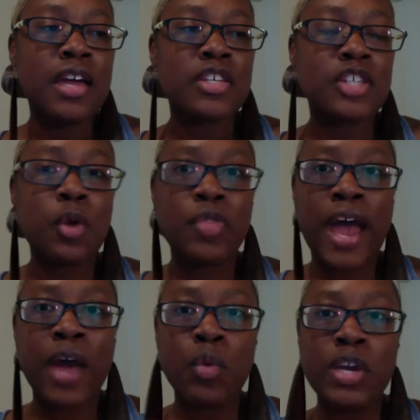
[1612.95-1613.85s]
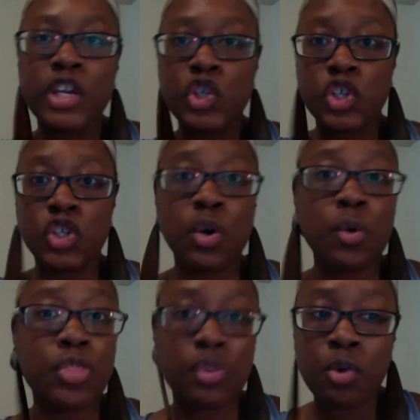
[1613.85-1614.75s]
so that we can just
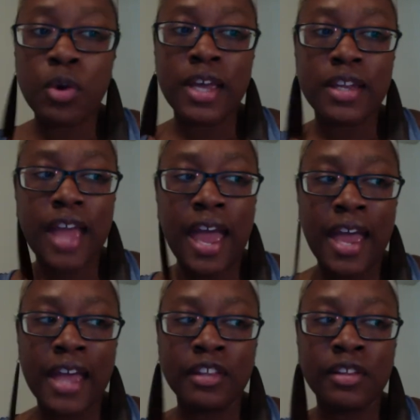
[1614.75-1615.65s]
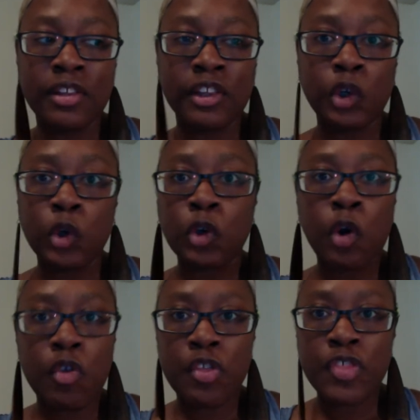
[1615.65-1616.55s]
go through it and learn
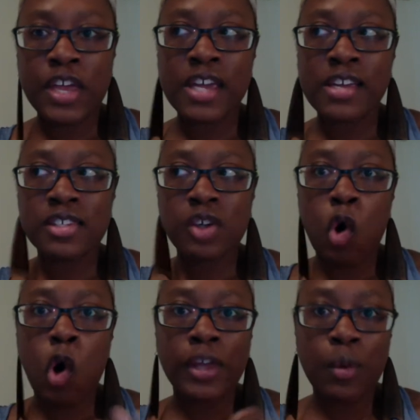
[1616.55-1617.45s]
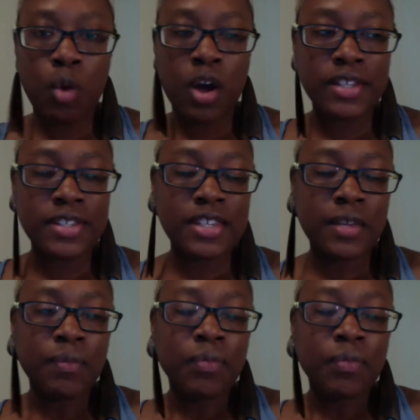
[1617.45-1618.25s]
all the things all at once.